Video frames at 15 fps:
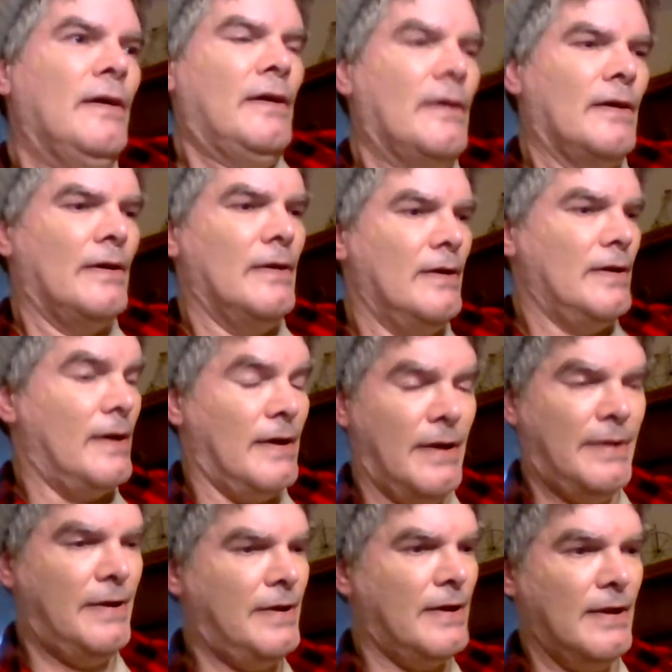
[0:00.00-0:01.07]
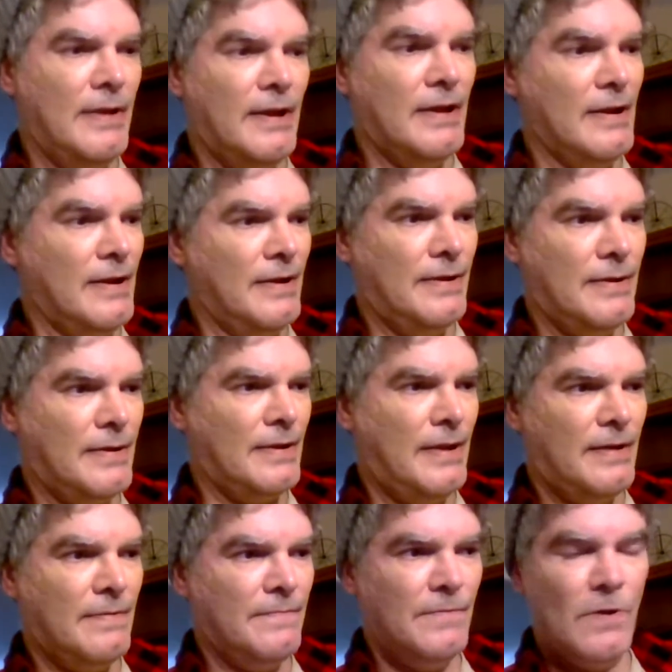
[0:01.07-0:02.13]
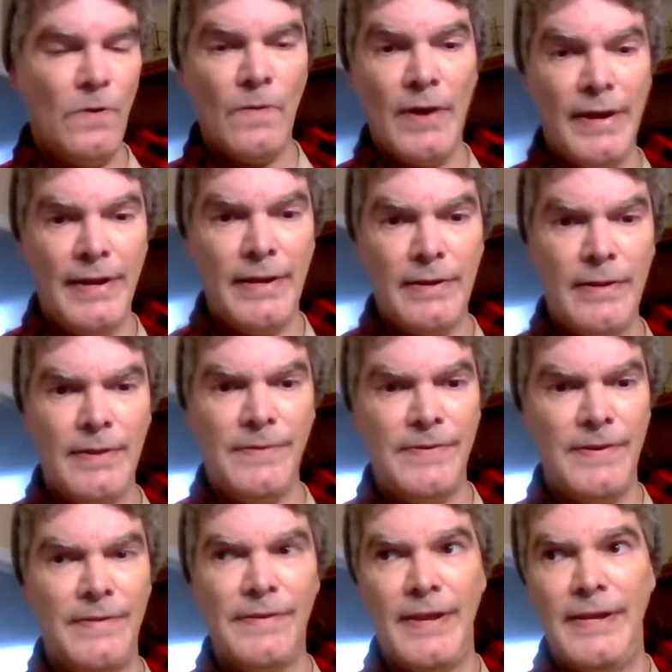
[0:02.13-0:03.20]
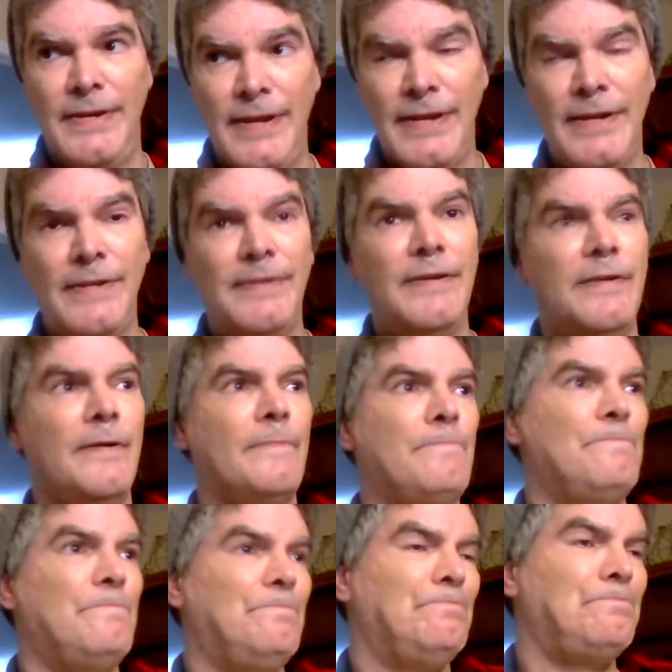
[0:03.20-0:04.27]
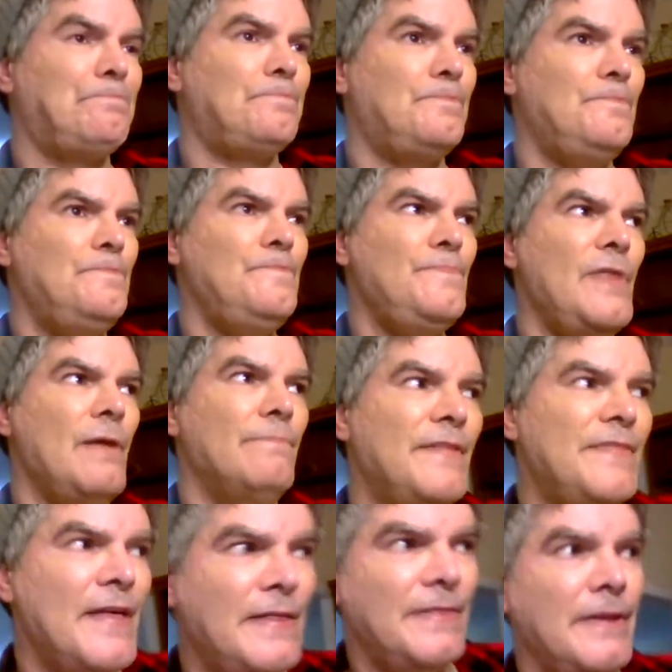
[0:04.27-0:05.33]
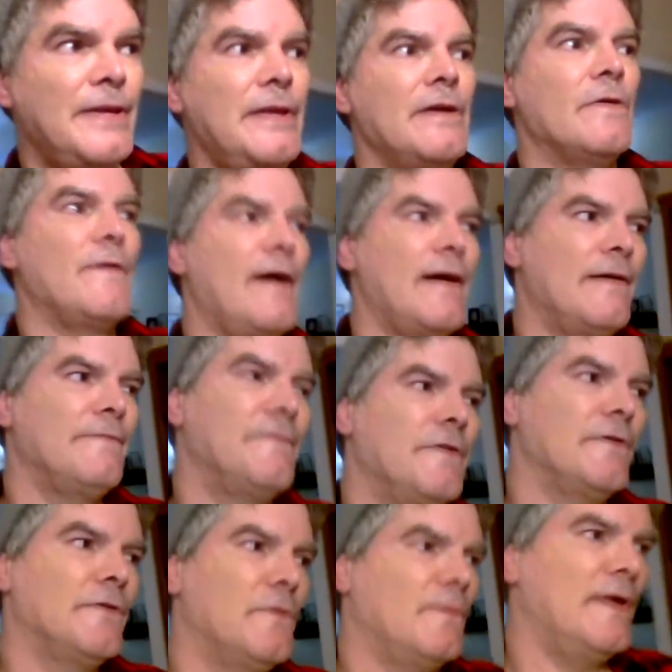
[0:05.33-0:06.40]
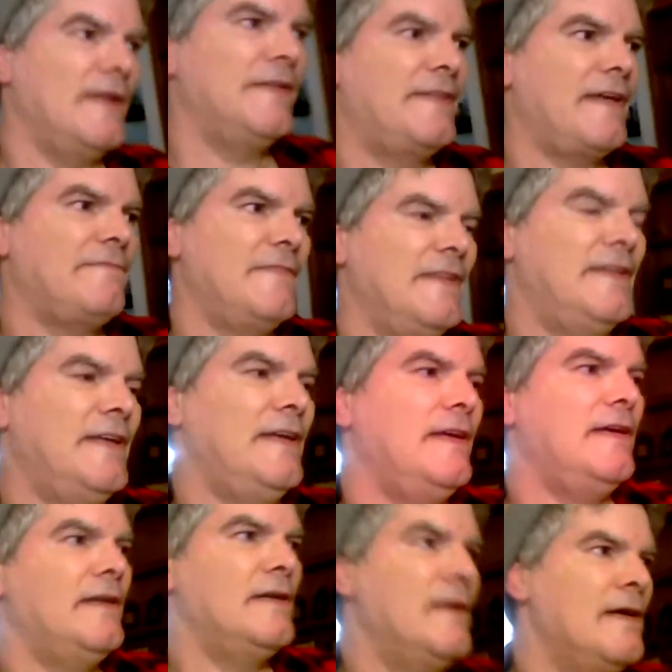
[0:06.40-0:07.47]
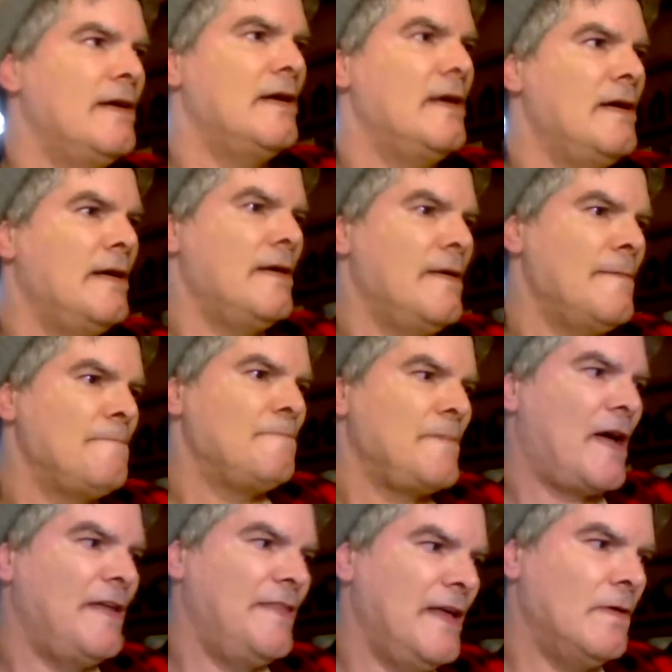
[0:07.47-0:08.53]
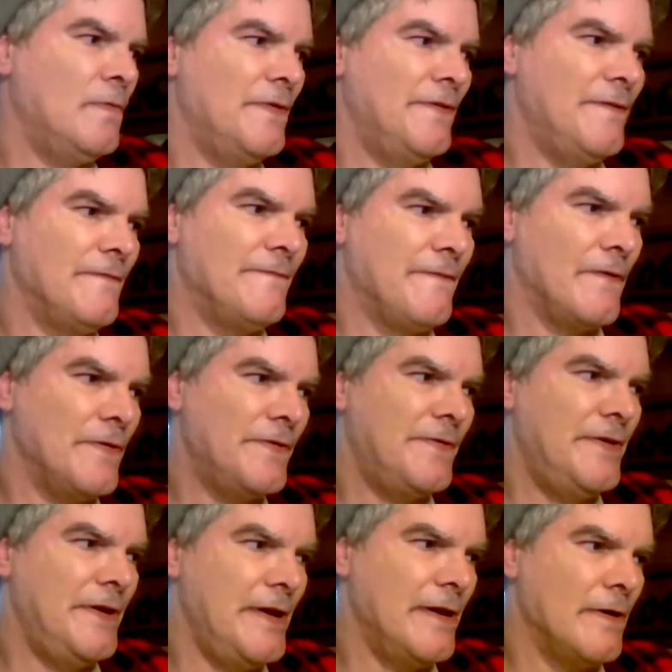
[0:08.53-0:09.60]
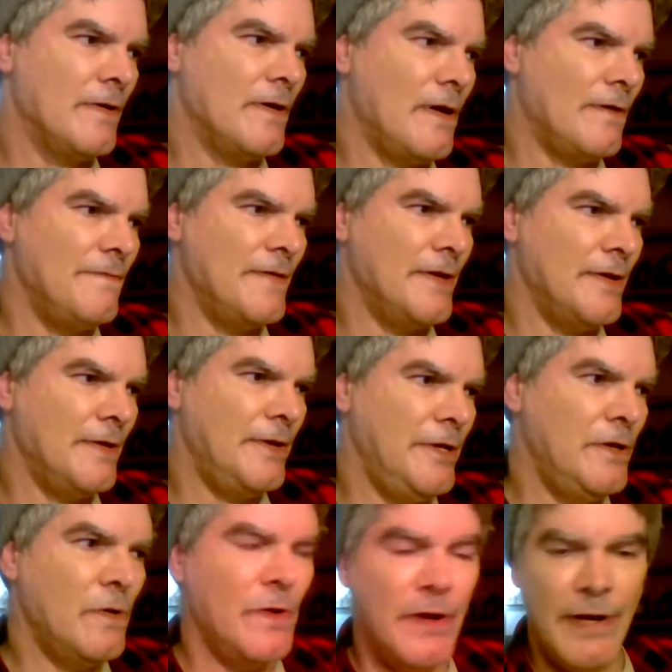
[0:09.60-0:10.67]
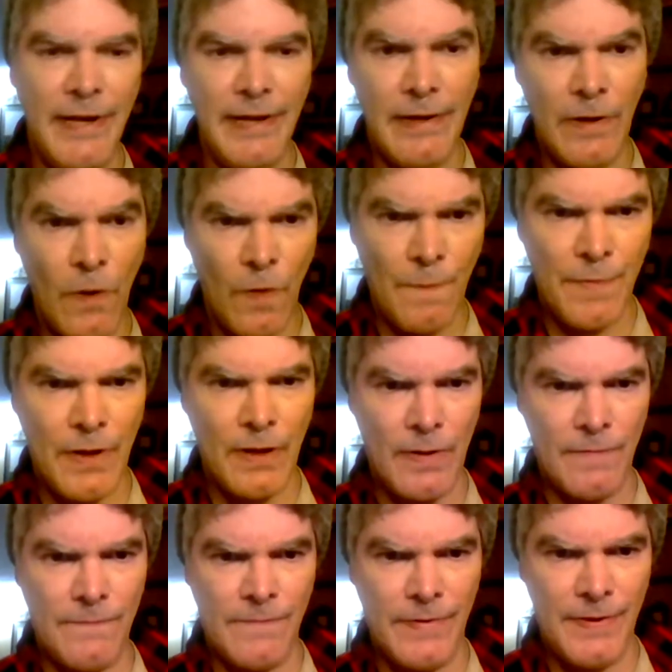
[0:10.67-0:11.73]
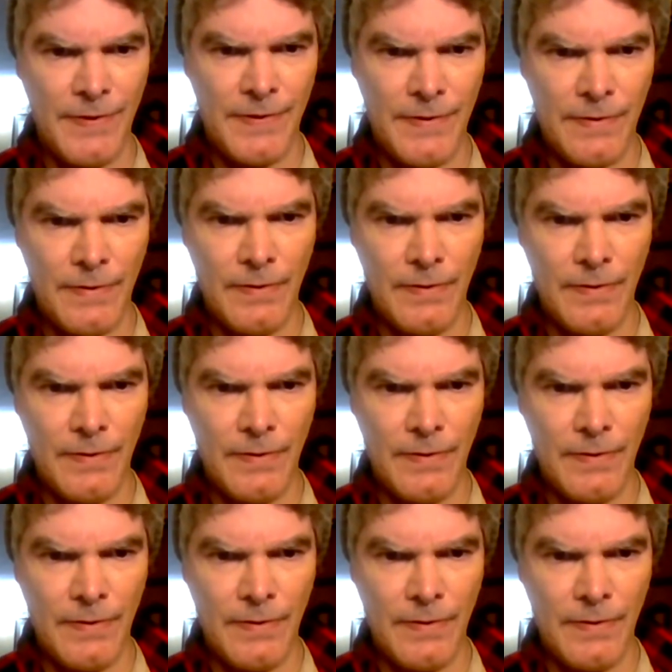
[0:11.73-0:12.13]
again, I have no idea. It's just they did it. But then the year after, 2017, I think was the first year of the Unity and Hope Conference